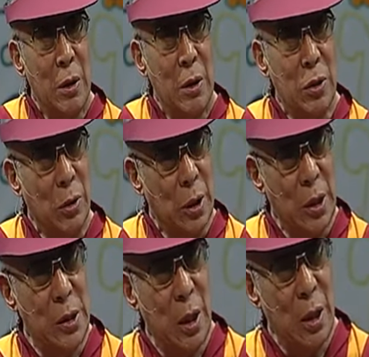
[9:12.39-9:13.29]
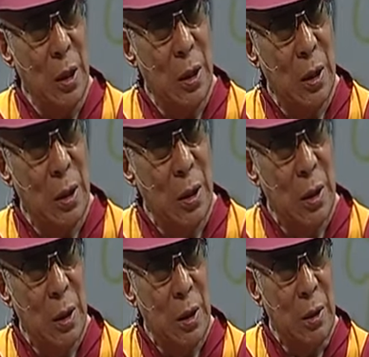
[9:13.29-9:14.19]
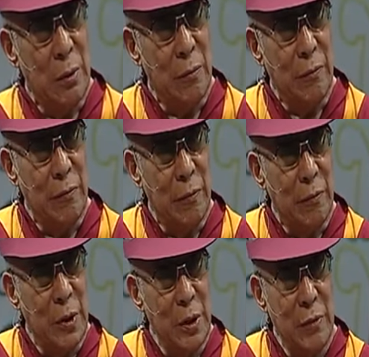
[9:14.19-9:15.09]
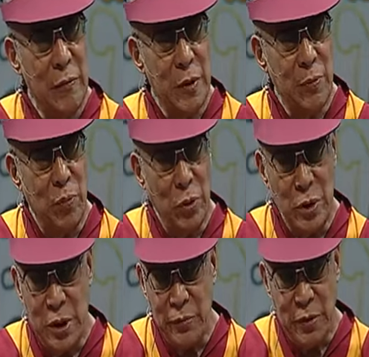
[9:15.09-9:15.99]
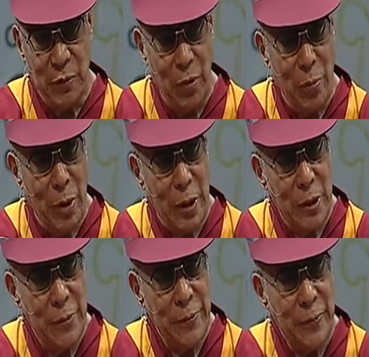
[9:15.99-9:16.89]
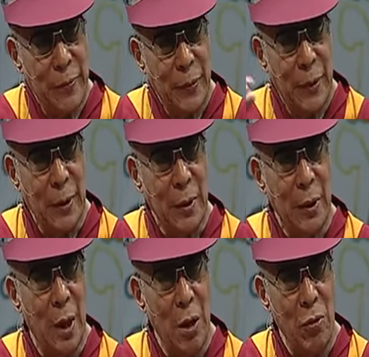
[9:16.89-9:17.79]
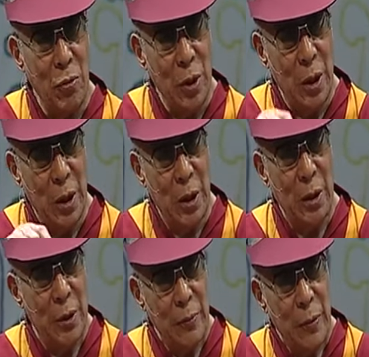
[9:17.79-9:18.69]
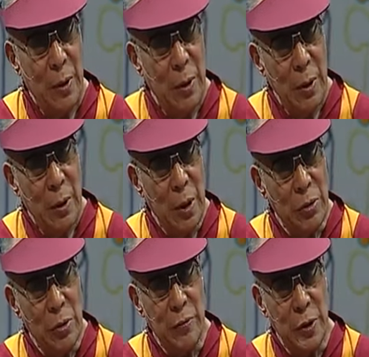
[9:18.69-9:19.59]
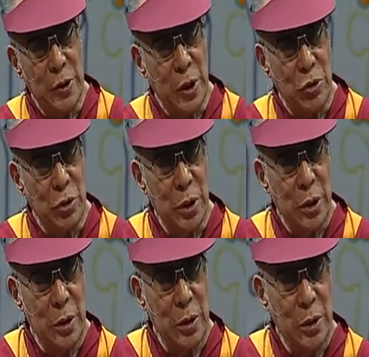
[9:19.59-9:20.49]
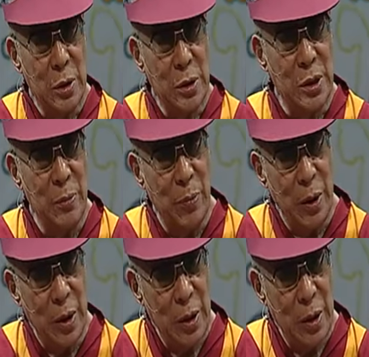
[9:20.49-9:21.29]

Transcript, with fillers: So these are very, very positive development. Now we are in twenty-first century, simply